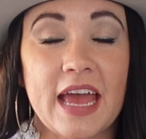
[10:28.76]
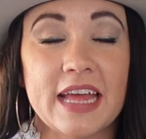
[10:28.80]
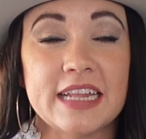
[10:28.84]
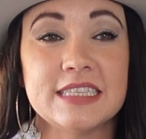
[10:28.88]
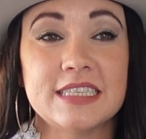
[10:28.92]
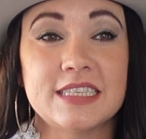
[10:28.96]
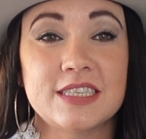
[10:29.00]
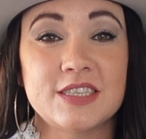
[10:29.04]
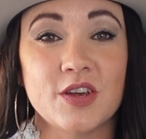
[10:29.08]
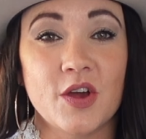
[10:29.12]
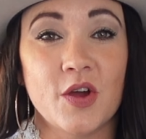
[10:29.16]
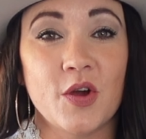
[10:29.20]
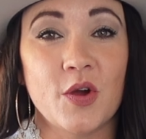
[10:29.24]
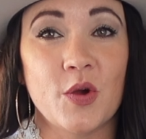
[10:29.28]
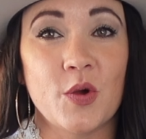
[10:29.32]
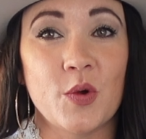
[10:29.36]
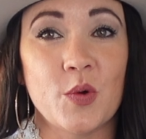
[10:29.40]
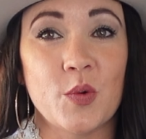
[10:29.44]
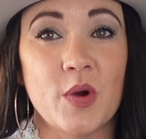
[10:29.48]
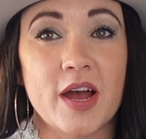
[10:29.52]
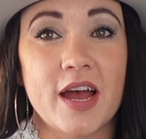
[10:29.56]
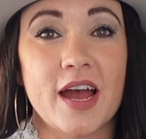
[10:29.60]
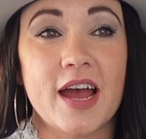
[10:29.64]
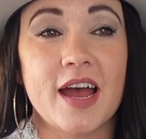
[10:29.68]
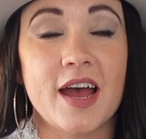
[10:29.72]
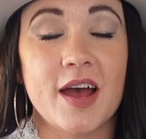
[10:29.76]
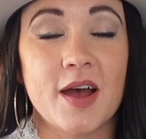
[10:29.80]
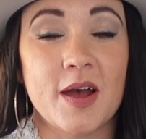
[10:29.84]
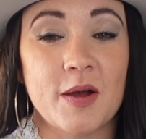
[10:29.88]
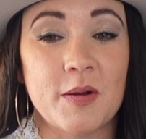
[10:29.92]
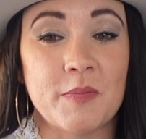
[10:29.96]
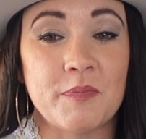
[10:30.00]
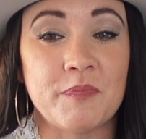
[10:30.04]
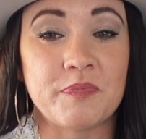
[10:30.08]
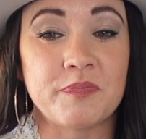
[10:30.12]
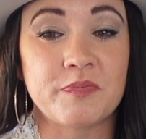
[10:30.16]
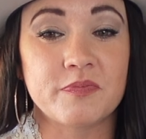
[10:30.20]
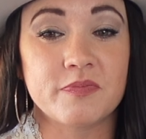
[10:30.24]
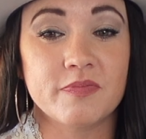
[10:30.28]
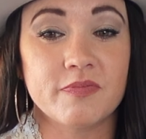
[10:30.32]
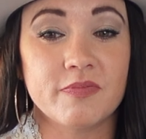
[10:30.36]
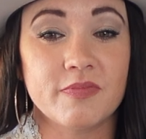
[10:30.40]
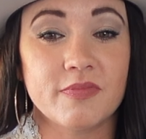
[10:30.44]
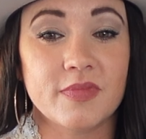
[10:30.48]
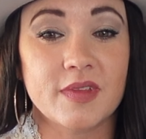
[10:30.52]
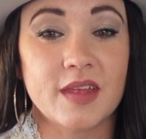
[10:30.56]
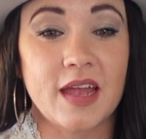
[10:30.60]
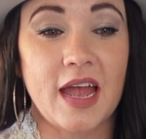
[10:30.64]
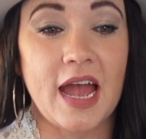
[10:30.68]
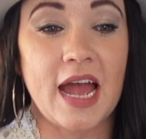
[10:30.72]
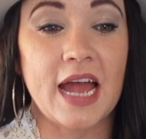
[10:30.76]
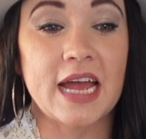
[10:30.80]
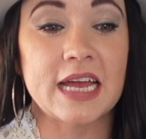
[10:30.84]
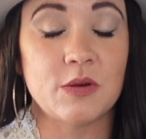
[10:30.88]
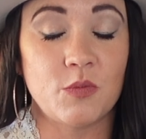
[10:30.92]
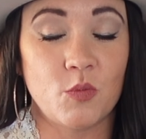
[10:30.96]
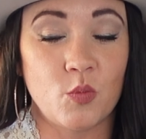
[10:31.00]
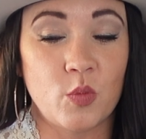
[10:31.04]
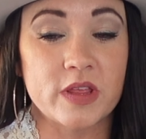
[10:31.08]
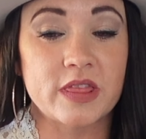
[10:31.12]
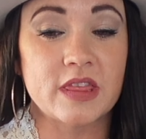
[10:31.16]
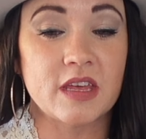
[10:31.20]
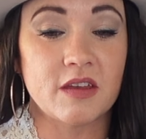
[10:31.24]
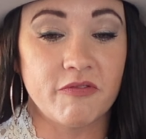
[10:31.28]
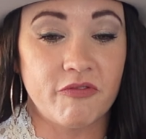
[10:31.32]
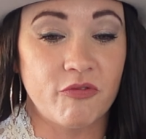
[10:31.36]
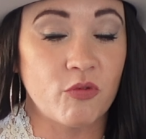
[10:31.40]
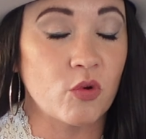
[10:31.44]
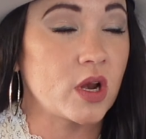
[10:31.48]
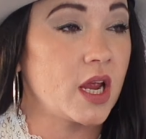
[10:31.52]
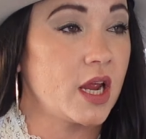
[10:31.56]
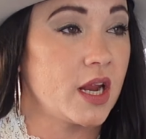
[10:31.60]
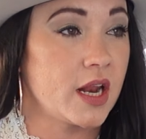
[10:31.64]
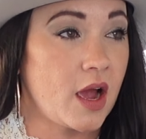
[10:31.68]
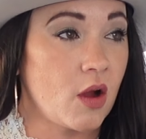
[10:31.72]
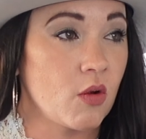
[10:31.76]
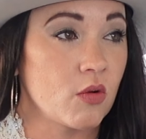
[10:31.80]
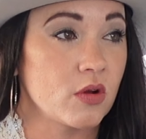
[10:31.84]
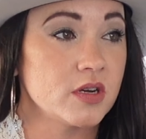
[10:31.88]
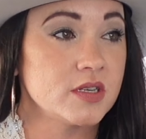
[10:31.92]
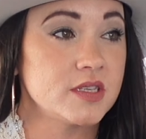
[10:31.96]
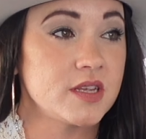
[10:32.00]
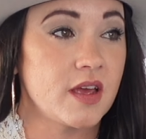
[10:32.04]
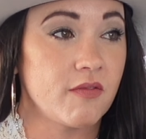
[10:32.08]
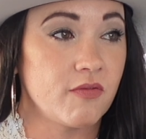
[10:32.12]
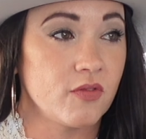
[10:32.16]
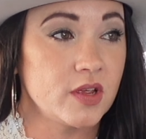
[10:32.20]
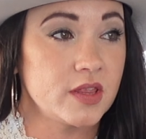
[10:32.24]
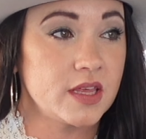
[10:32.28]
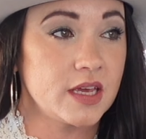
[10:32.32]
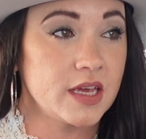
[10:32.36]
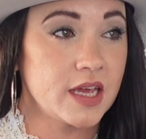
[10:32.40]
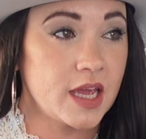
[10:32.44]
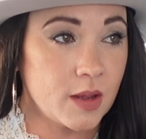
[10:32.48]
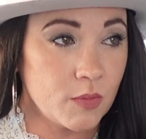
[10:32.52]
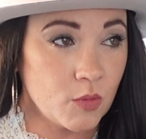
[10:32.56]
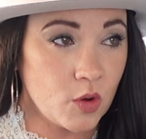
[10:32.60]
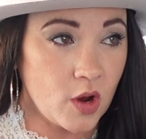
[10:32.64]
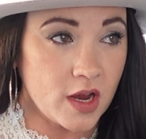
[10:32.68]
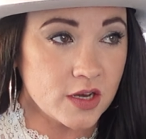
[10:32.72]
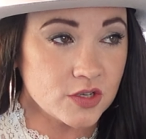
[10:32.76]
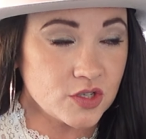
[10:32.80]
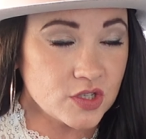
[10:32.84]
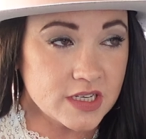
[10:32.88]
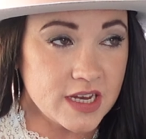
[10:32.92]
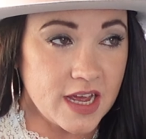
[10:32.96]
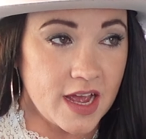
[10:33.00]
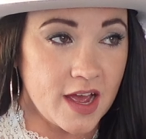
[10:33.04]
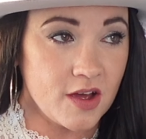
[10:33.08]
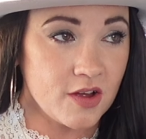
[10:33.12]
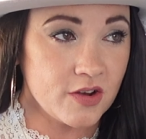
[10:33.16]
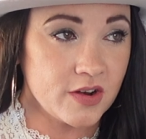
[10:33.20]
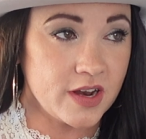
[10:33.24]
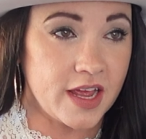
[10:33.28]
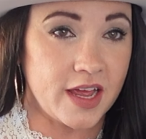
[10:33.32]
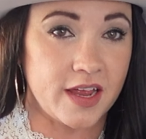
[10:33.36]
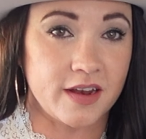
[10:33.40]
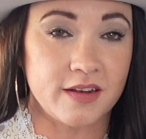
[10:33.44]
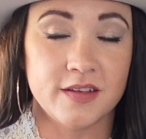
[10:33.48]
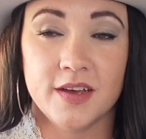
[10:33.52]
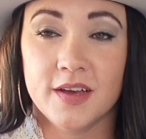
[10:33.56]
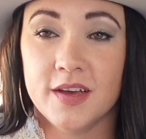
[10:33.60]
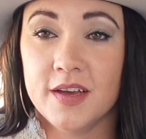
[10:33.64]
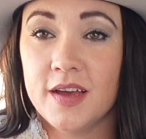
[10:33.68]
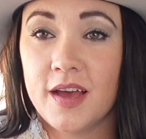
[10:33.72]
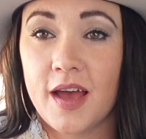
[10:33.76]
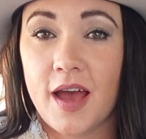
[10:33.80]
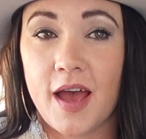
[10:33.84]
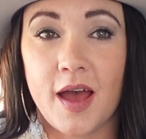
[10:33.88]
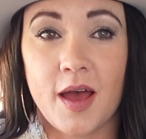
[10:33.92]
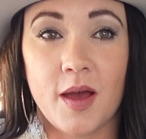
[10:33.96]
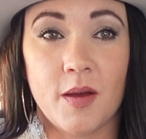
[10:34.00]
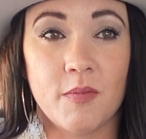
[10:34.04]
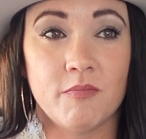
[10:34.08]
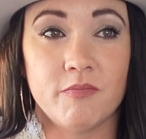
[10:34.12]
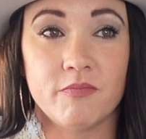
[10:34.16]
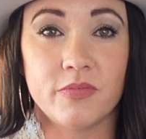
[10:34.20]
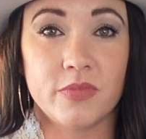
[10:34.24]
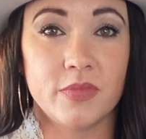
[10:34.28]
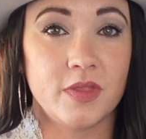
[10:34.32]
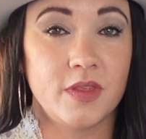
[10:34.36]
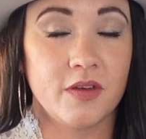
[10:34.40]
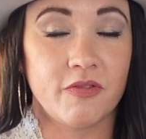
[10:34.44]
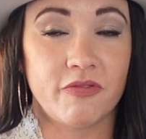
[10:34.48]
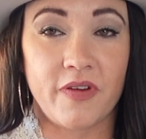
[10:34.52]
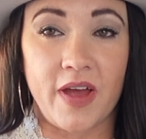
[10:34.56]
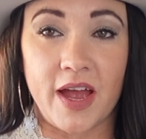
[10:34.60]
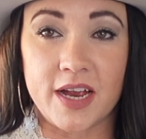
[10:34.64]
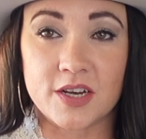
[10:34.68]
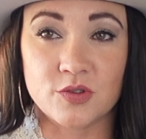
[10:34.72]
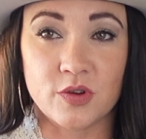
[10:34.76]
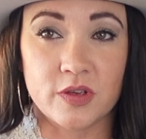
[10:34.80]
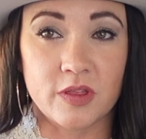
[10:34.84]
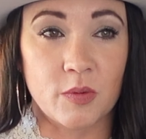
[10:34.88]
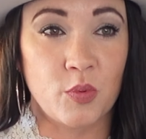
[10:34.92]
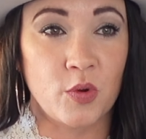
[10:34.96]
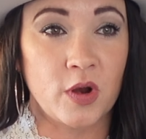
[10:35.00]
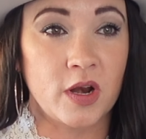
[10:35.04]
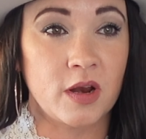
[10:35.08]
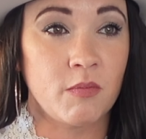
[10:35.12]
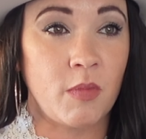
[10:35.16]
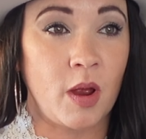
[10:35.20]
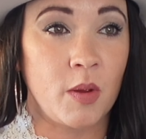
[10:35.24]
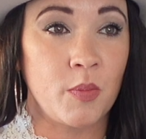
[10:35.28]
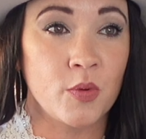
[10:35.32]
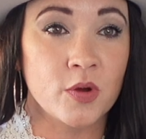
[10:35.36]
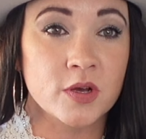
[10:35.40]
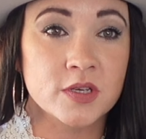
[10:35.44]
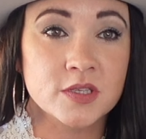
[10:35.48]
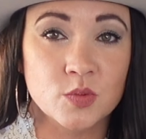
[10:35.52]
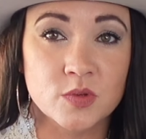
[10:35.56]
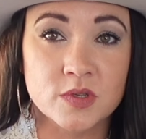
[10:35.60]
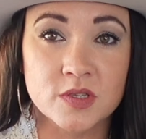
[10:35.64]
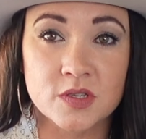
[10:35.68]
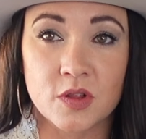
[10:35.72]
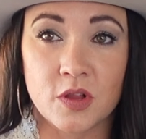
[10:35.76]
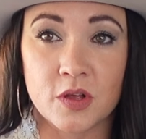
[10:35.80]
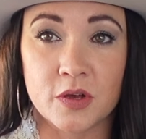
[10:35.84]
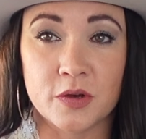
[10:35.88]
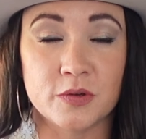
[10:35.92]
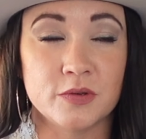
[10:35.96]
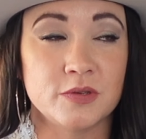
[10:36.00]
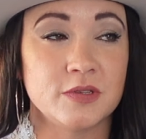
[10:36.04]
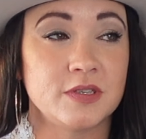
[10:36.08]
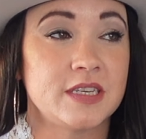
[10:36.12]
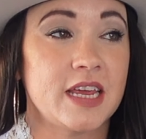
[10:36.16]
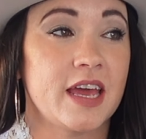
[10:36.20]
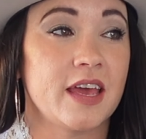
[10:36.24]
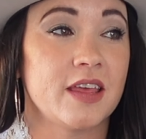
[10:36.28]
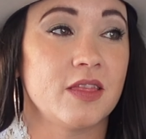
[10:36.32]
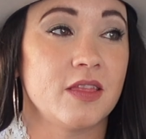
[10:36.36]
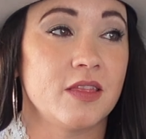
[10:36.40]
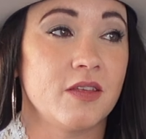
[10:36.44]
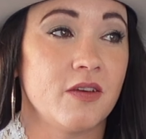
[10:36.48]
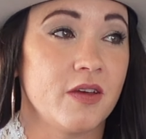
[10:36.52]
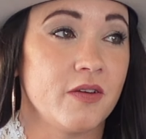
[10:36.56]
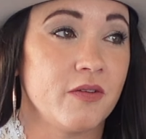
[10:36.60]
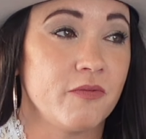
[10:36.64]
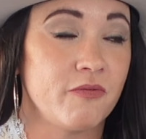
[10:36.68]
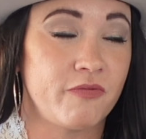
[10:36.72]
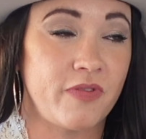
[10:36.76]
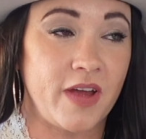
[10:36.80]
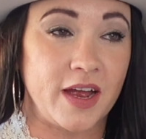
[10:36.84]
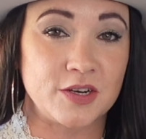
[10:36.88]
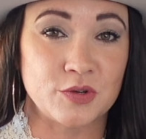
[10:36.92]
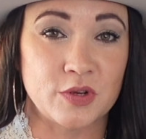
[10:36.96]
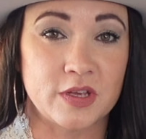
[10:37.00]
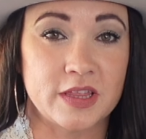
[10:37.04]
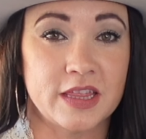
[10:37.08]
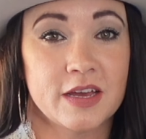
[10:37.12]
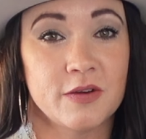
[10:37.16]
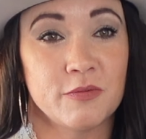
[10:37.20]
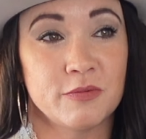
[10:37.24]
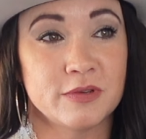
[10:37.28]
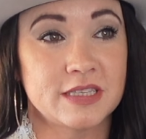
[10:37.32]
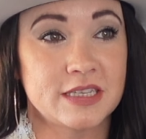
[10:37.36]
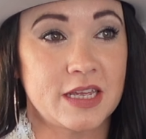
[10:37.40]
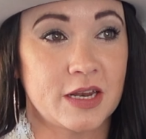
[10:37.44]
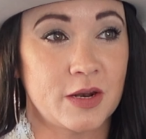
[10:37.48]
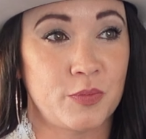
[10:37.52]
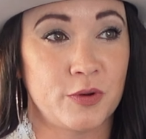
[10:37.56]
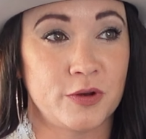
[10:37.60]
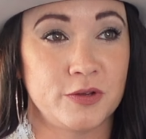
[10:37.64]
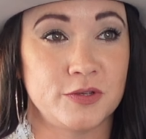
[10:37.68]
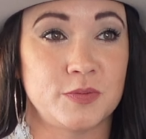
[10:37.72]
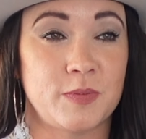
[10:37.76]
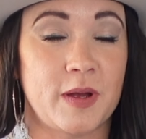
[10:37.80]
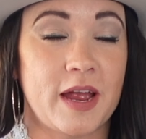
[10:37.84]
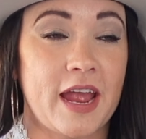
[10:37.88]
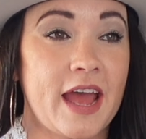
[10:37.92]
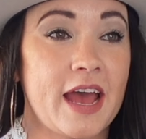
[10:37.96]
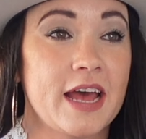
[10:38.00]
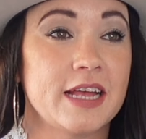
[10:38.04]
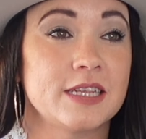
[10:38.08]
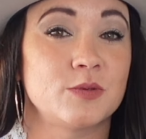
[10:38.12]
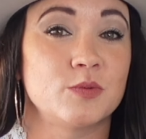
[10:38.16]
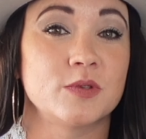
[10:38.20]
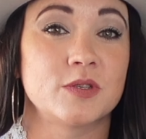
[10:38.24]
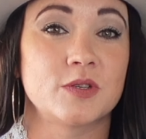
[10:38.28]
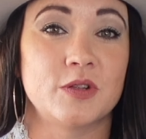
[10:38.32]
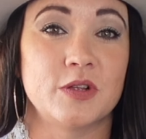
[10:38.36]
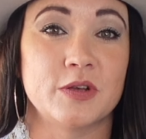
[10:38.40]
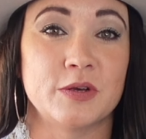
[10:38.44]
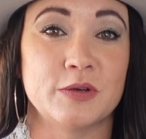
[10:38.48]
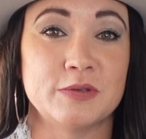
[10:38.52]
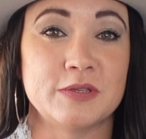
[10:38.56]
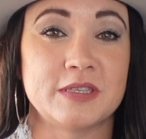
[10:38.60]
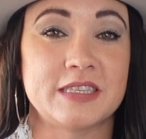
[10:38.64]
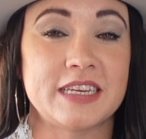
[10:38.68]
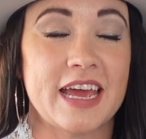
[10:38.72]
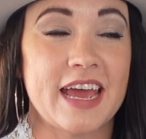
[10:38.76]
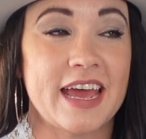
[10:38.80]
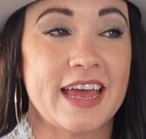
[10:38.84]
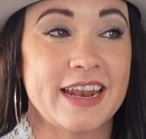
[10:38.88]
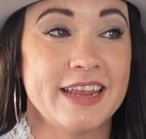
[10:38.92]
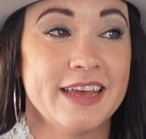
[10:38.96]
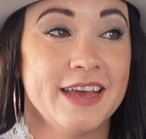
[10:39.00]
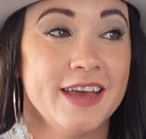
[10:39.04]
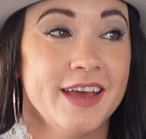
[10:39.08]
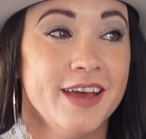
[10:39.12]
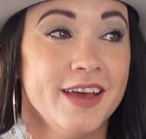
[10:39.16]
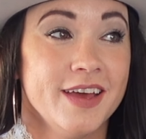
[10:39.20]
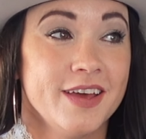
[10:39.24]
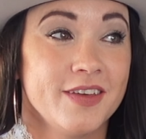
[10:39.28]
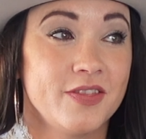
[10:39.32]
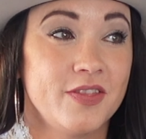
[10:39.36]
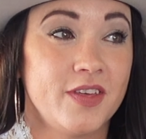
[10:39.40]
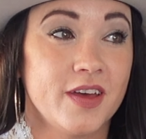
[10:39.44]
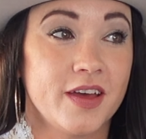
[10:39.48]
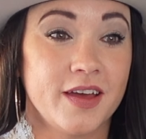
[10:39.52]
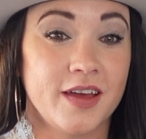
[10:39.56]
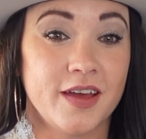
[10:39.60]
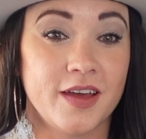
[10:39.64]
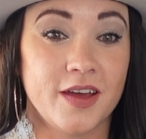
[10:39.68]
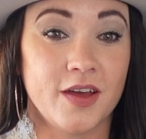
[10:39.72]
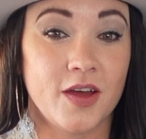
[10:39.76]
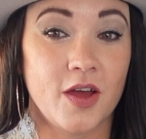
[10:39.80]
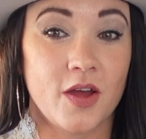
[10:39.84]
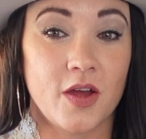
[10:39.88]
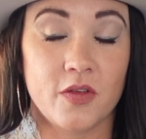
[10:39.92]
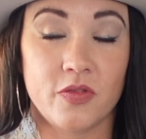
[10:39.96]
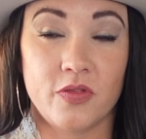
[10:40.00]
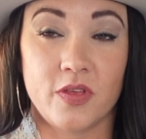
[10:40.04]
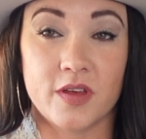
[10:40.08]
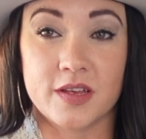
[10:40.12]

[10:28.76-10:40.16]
And so within 48 hours, everything came crashing down, and the factory that printed my books was closed, and the factory that was going to produce my hats was closed, and the